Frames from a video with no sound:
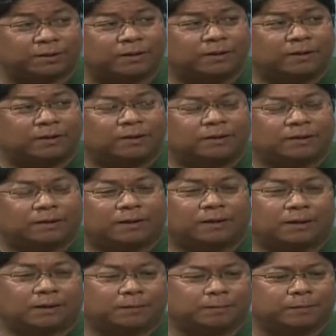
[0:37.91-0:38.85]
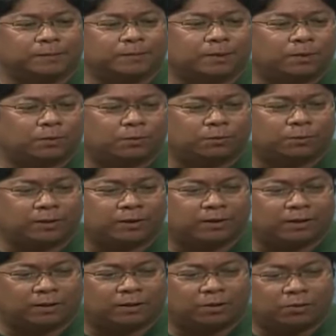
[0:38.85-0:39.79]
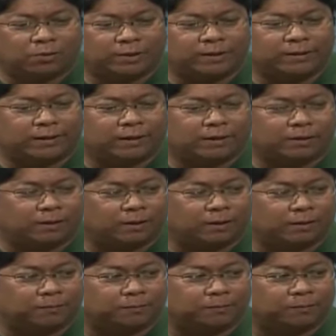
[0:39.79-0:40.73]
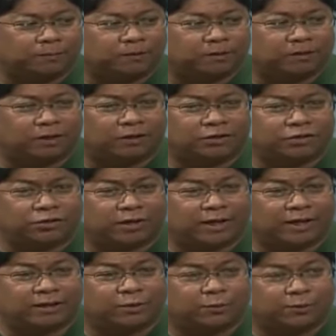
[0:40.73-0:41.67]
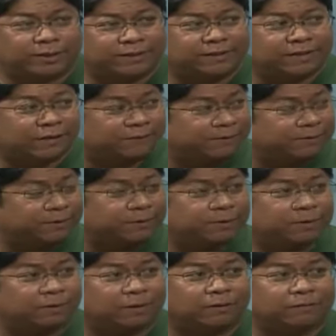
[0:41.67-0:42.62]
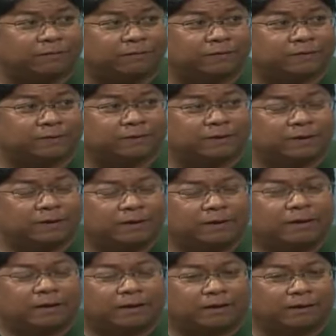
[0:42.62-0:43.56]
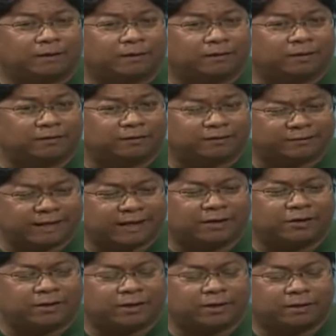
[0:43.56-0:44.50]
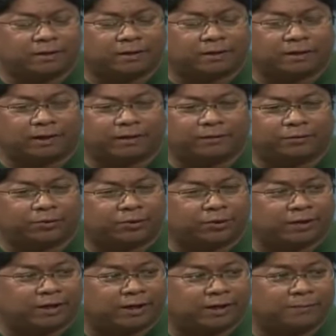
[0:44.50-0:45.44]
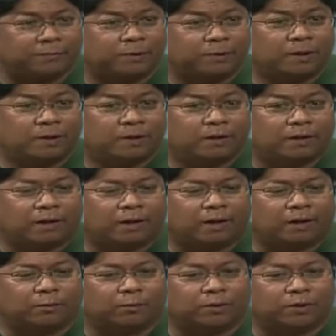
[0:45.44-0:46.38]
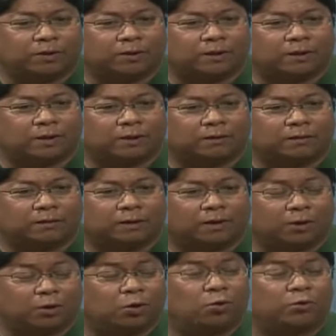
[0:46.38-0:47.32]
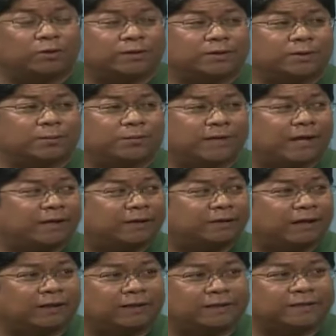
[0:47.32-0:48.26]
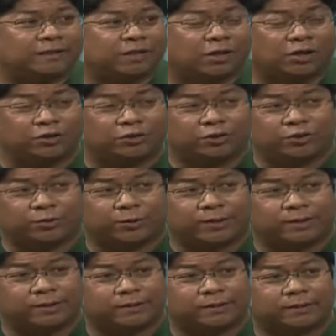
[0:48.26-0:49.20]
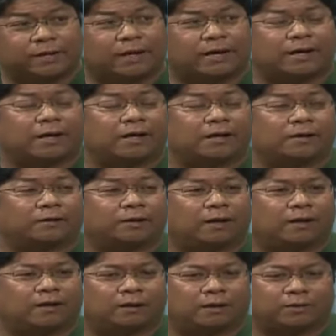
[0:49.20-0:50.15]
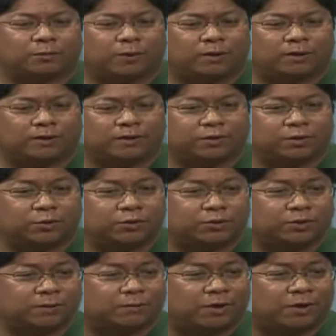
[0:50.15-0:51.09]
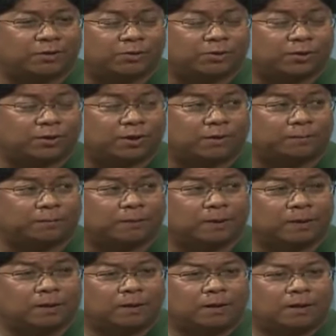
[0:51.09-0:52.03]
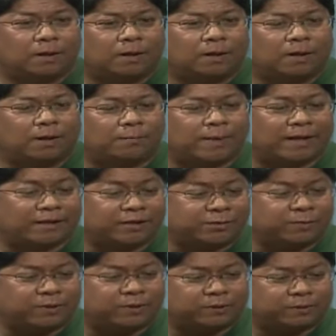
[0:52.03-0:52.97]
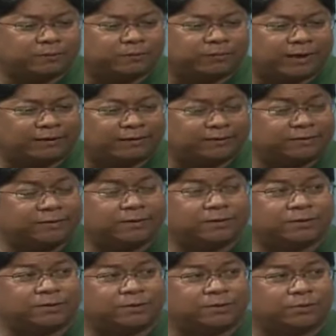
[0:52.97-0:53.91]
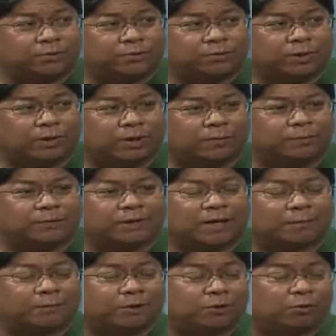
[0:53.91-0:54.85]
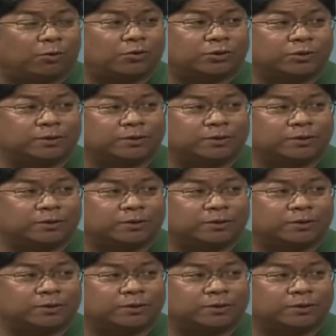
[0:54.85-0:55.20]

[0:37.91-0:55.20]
Mm-hmm. Um, so we're gonna go in there um, on July 27th of this uh, on Saturday, 8:30 a.m. And we're gonna. Our goal is to plant at least 100 trees, and as well as do some other um, uh, management practices to help stop the erosion.